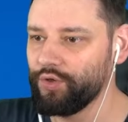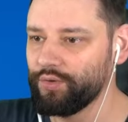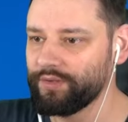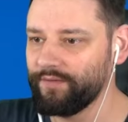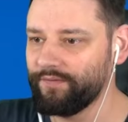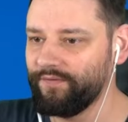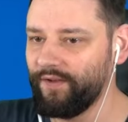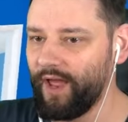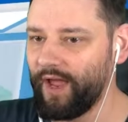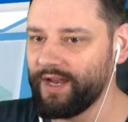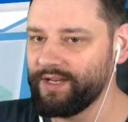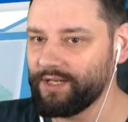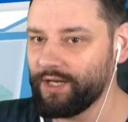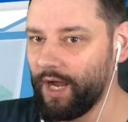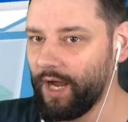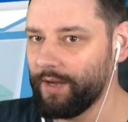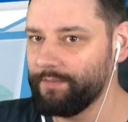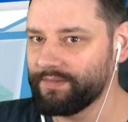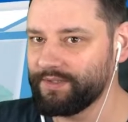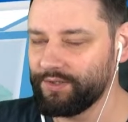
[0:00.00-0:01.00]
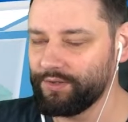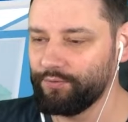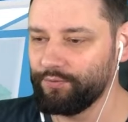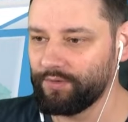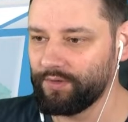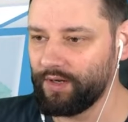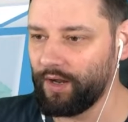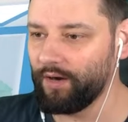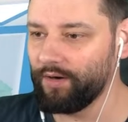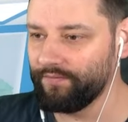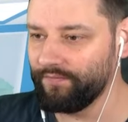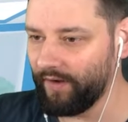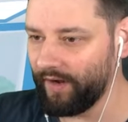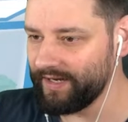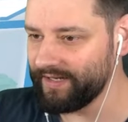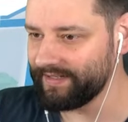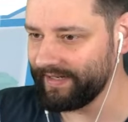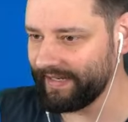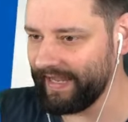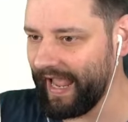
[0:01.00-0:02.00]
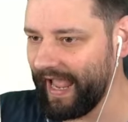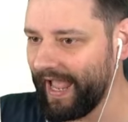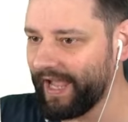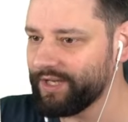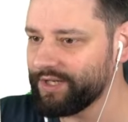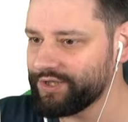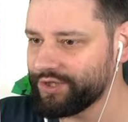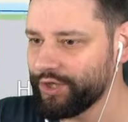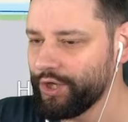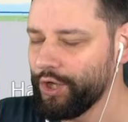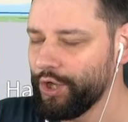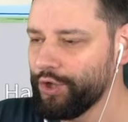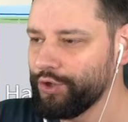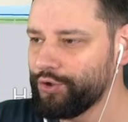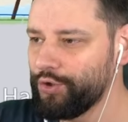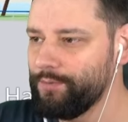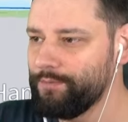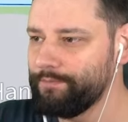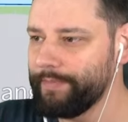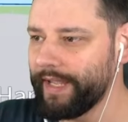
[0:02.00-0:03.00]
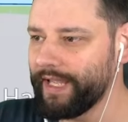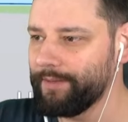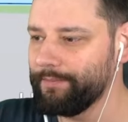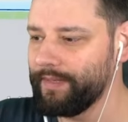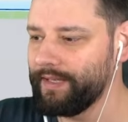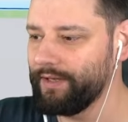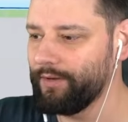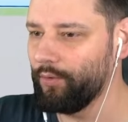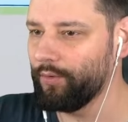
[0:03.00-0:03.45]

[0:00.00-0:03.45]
use the flying time to convert into cash to make me